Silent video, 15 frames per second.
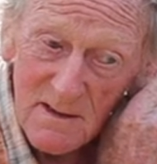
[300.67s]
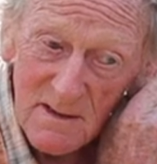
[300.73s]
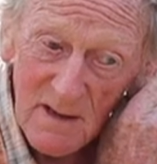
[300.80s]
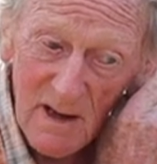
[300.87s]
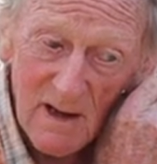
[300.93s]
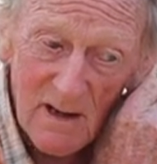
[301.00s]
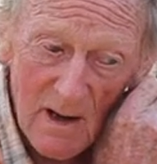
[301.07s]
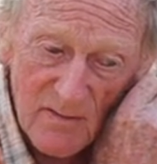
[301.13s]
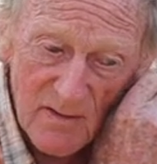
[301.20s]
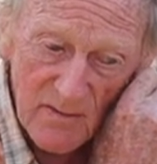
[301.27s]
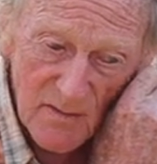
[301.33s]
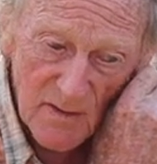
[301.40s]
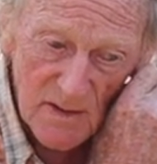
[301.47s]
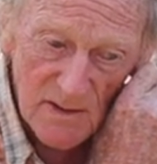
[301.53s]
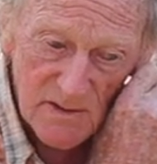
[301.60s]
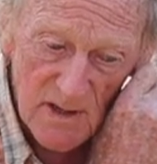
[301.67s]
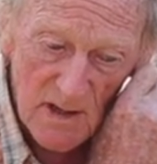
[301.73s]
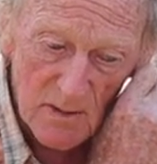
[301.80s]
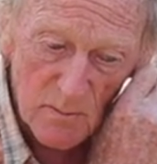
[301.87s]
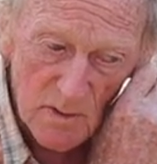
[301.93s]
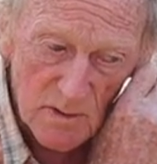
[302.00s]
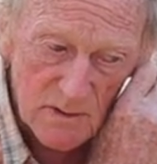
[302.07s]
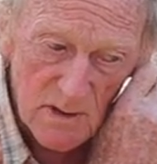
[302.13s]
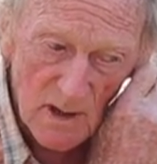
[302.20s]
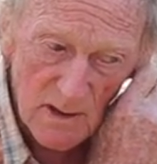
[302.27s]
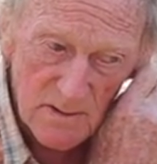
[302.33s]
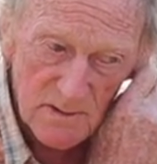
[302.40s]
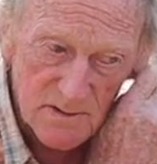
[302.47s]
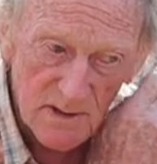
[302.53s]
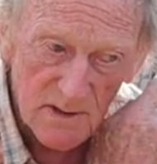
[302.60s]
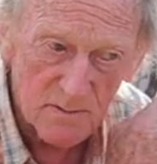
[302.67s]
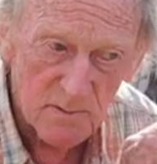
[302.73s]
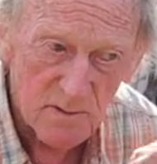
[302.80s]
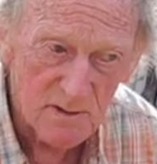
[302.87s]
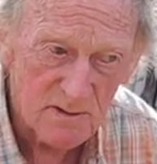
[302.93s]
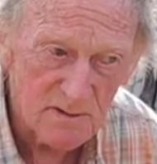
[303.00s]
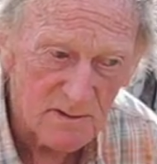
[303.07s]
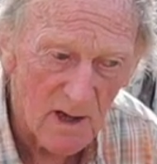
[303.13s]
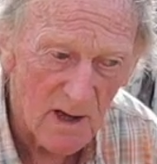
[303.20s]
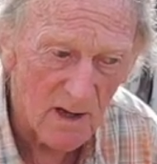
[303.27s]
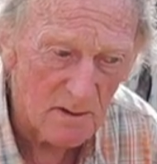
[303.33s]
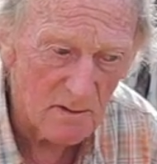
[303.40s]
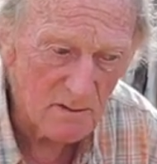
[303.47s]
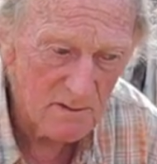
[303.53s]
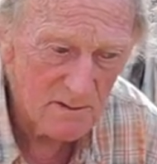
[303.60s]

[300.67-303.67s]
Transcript: Yeah, every village had woodcutters in, but no.